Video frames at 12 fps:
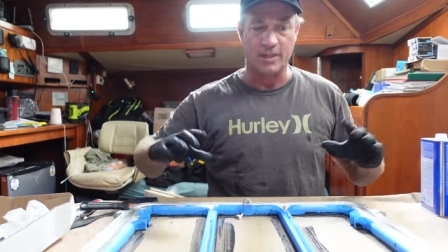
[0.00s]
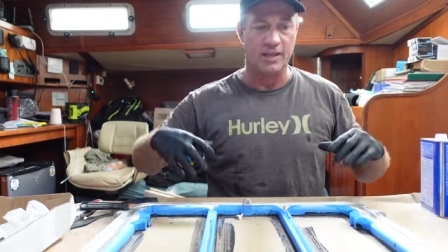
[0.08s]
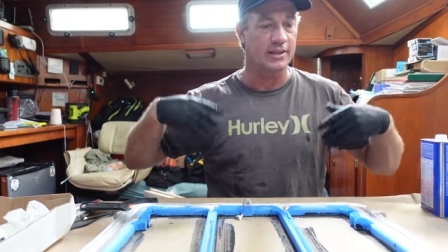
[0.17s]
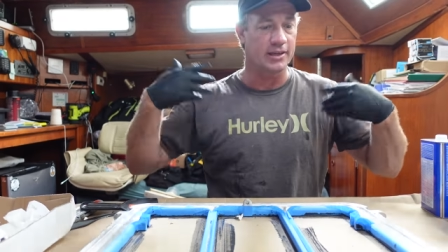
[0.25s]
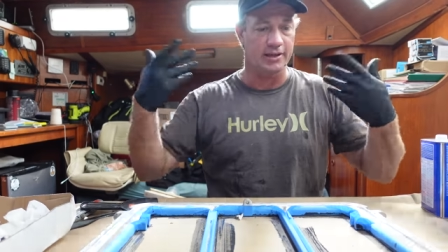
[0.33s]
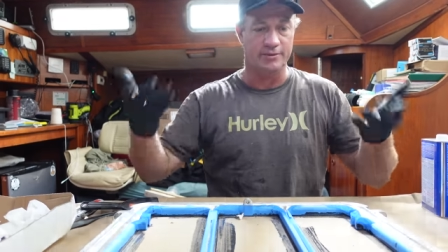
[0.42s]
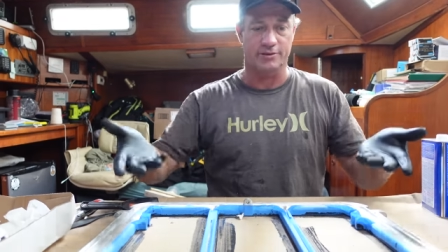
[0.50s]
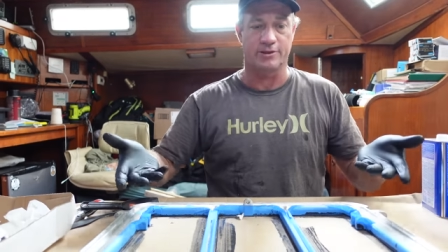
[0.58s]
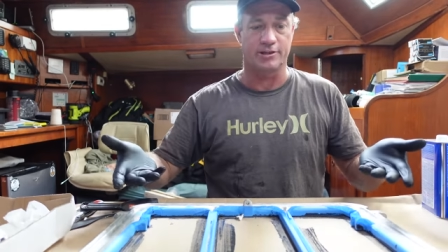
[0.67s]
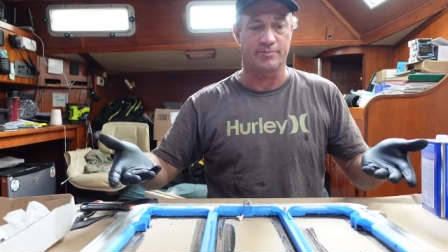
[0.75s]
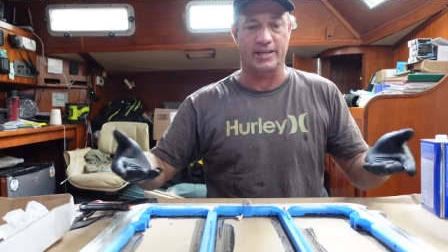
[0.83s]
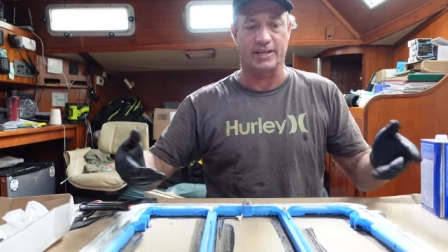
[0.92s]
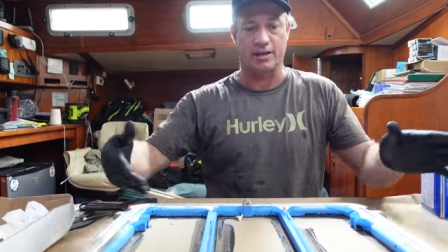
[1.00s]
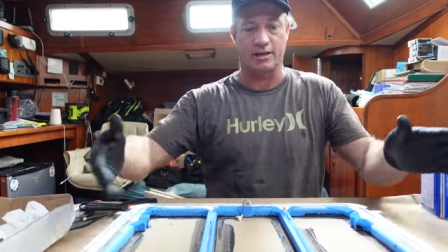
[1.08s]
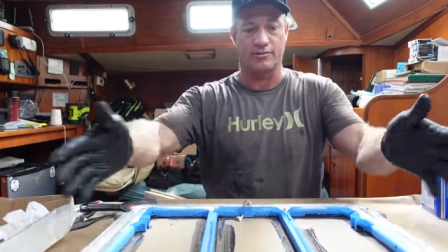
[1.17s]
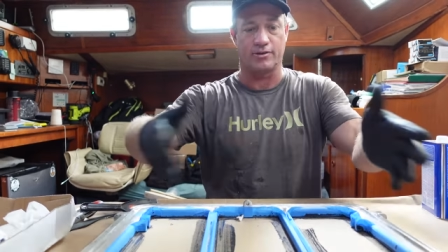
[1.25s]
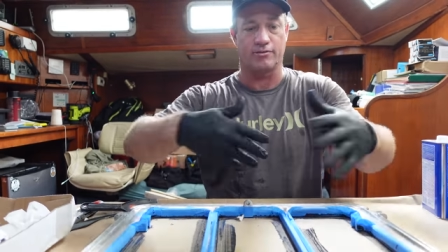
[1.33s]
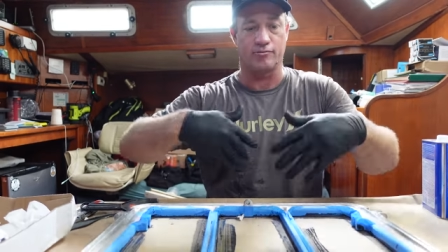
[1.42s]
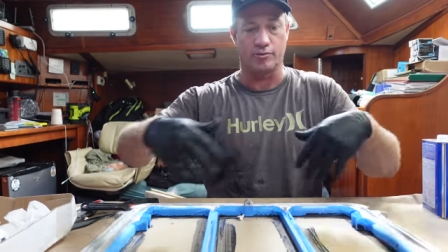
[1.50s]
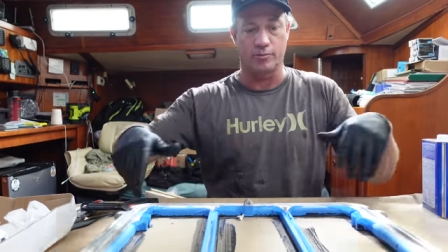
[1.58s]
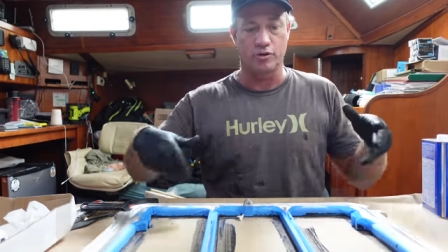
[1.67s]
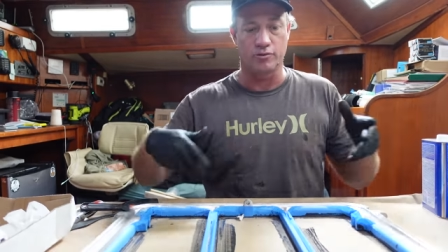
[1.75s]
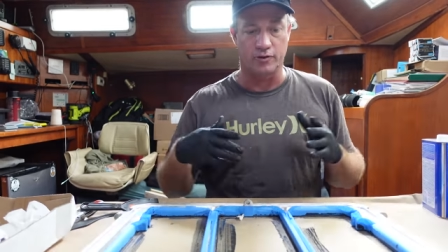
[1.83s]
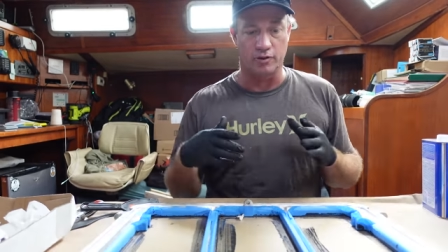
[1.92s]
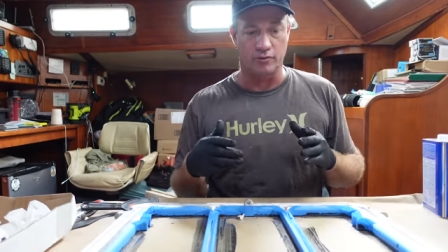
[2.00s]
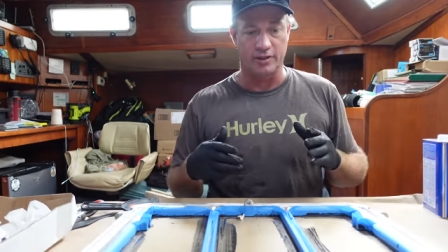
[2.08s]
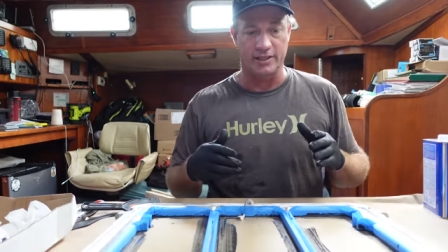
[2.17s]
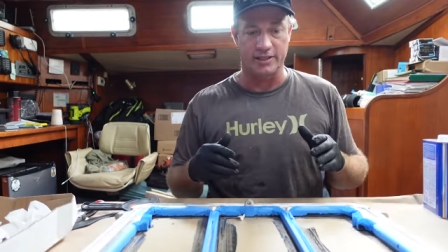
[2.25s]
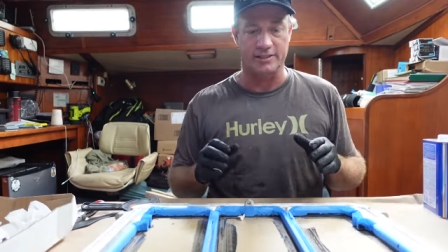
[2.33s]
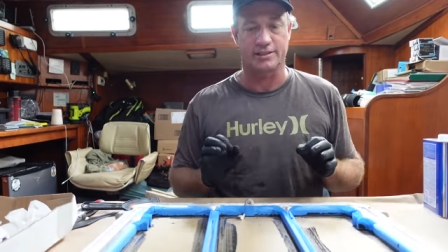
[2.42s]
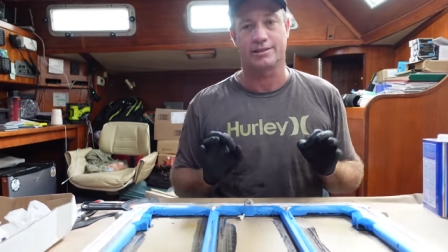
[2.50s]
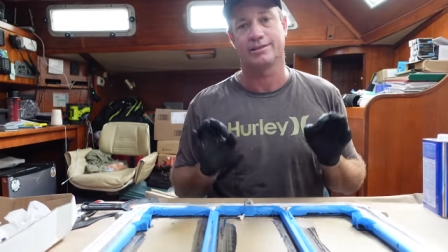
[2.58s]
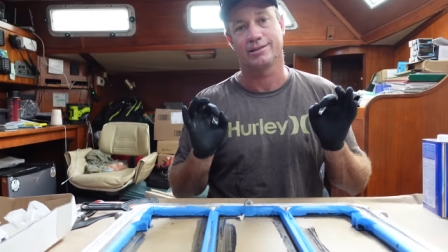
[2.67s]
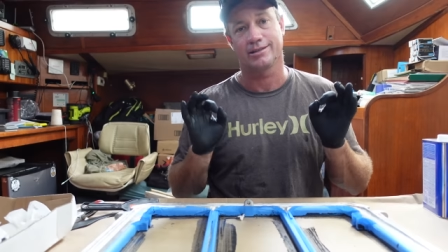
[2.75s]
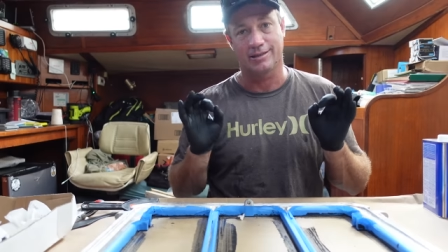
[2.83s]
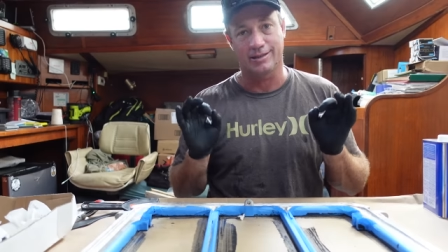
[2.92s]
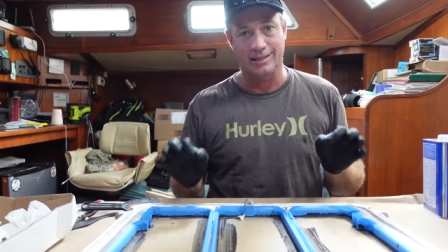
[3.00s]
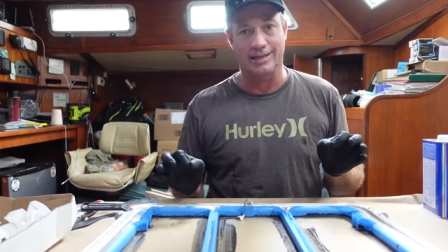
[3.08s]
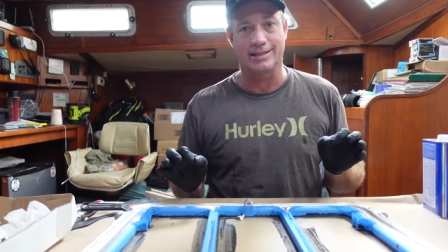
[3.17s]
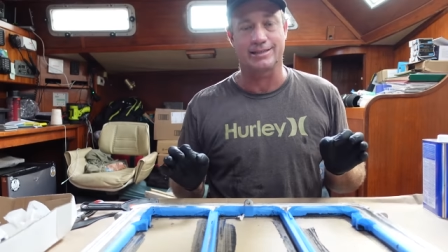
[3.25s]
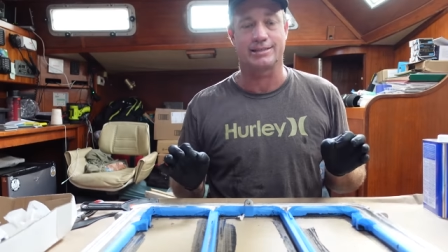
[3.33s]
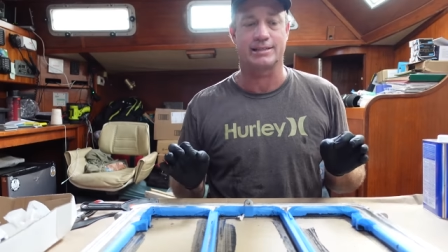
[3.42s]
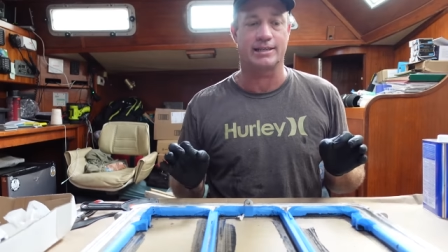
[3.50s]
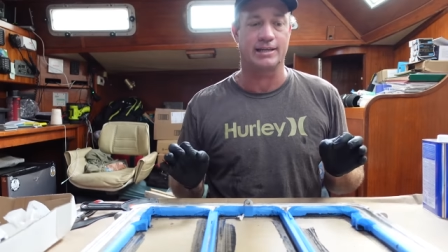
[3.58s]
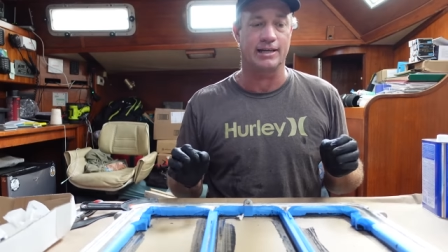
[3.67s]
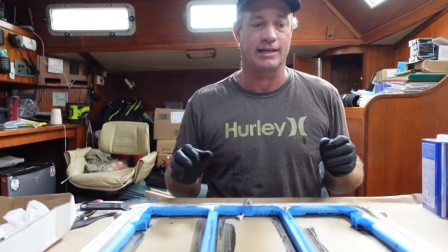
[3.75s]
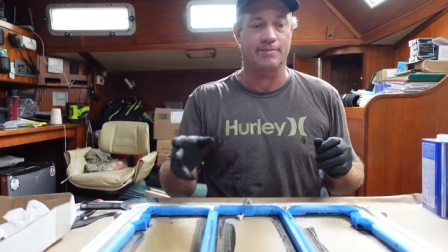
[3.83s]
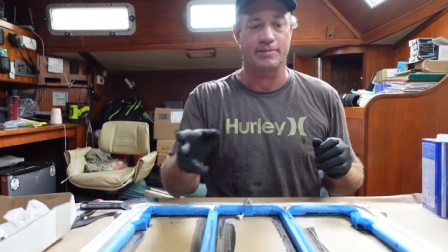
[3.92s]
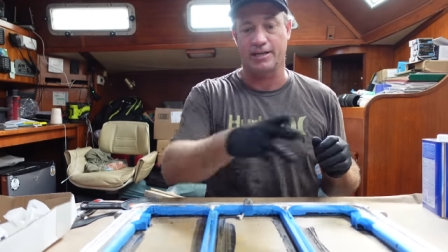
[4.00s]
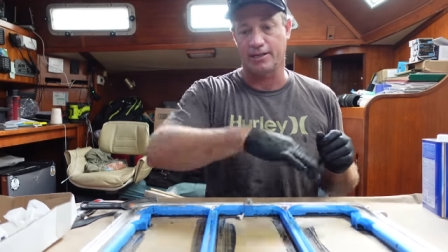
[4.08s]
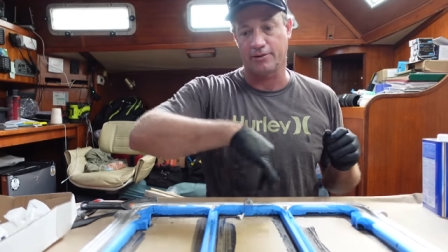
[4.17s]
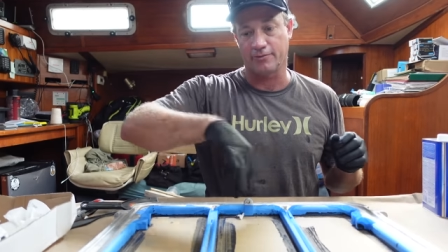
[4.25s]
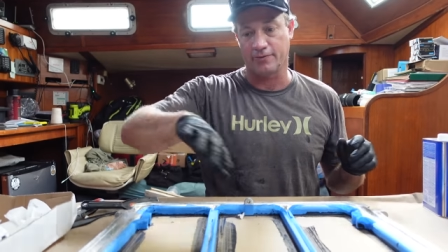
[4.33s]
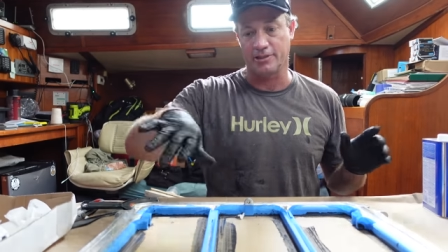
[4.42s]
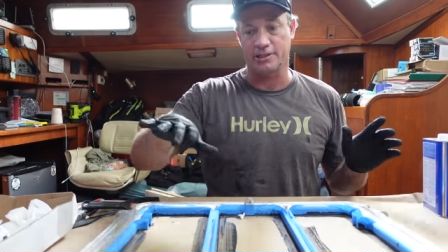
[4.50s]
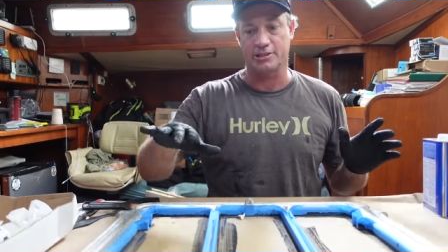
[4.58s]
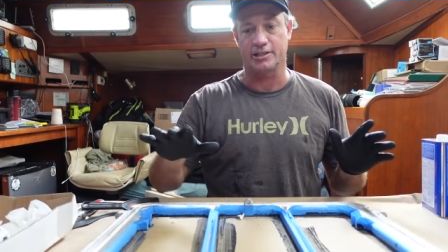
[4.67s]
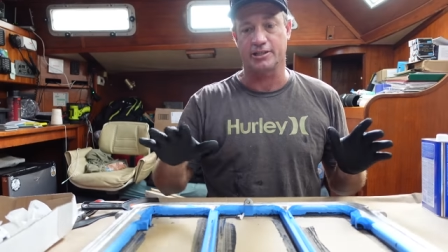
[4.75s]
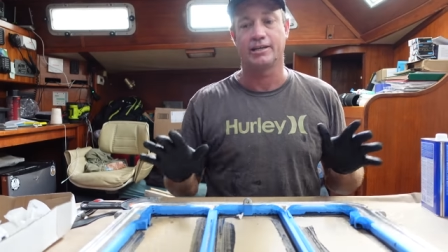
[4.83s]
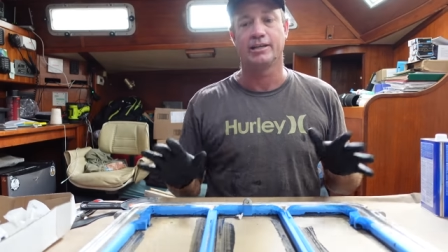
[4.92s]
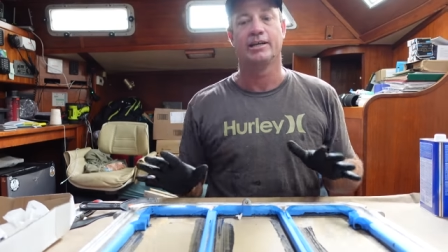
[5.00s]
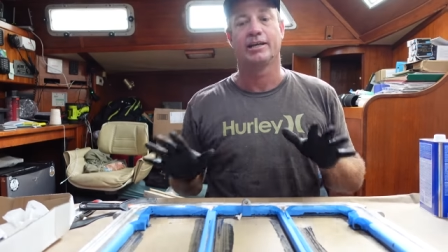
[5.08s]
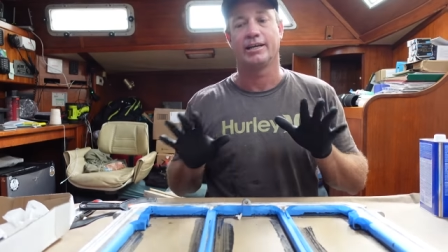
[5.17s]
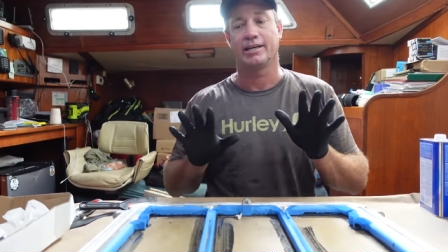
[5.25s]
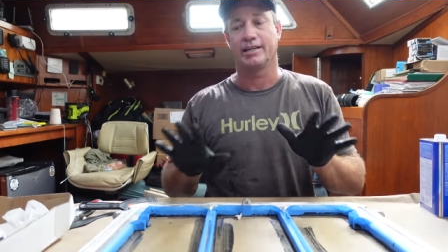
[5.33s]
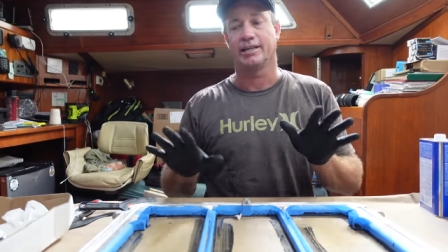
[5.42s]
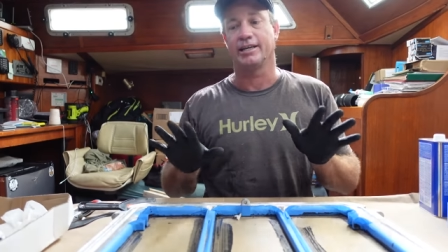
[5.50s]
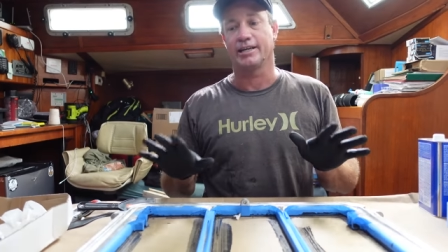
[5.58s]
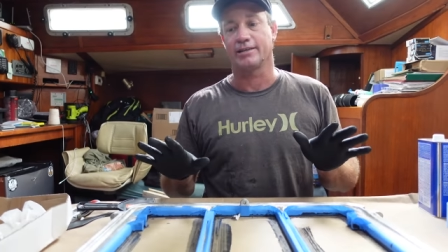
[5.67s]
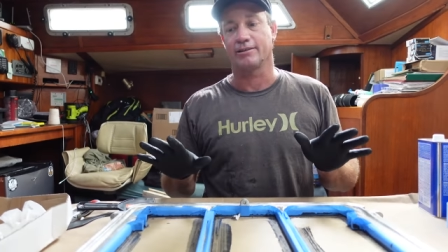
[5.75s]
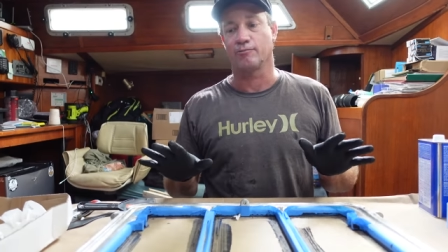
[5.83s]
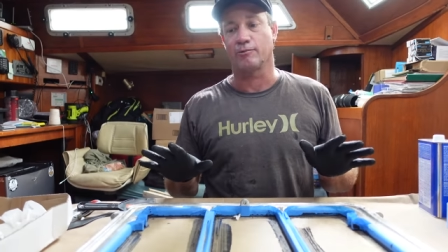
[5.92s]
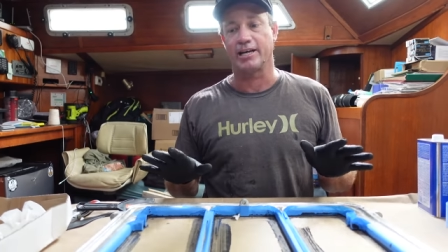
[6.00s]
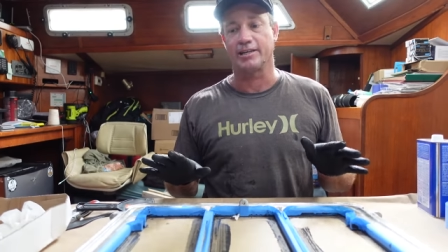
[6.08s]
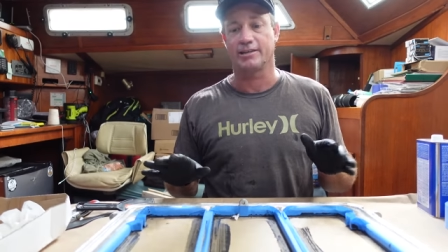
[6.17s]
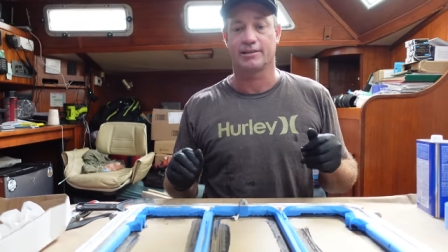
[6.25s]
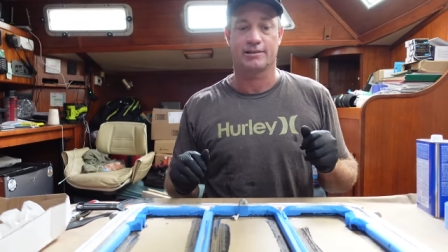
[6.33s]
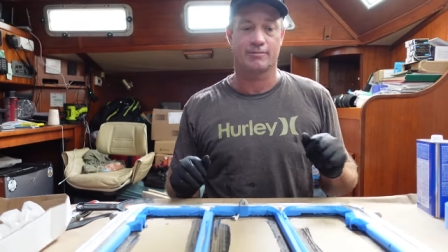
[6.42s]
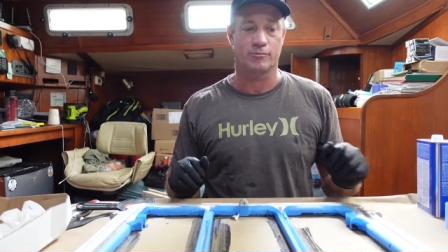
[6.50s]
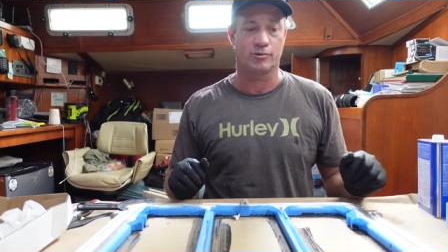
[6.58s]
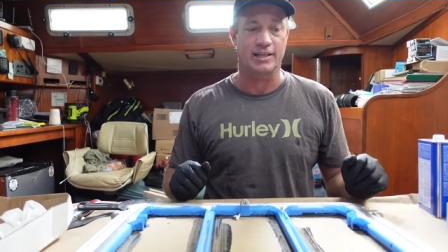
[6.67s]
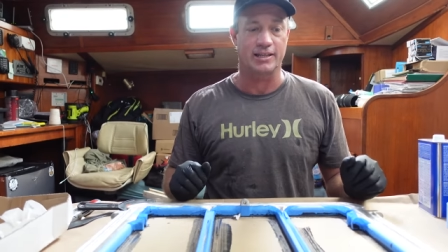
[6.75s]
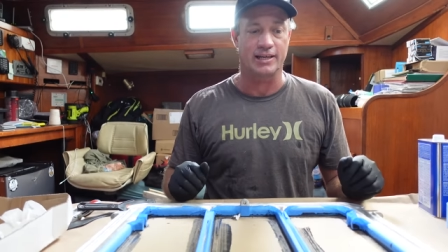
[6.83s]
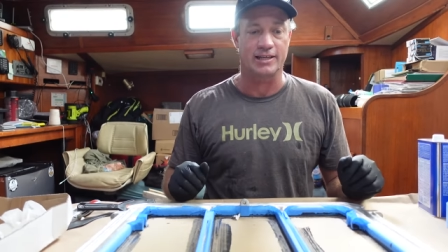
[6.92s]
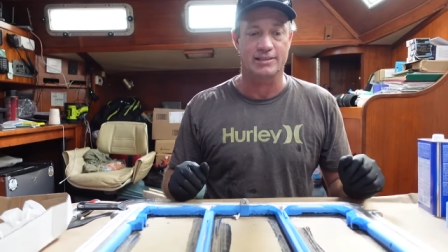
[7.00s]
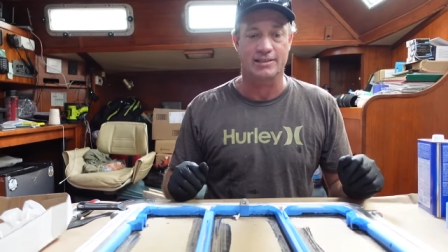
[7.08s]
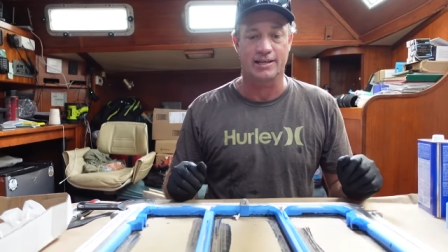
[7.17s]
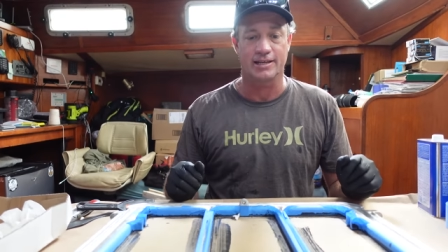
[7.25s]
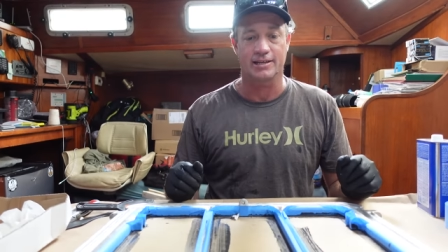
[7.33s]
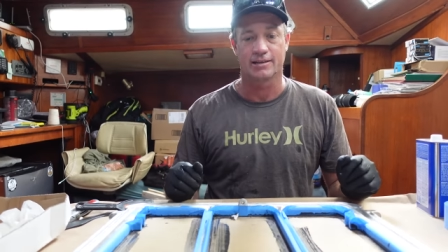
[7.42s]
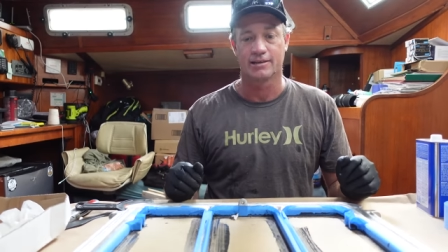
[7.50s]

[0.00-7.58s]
and then I'll turn it back over, remove all this, let it skin up, and I'll finish it, and then that can wait, and we'll let that set,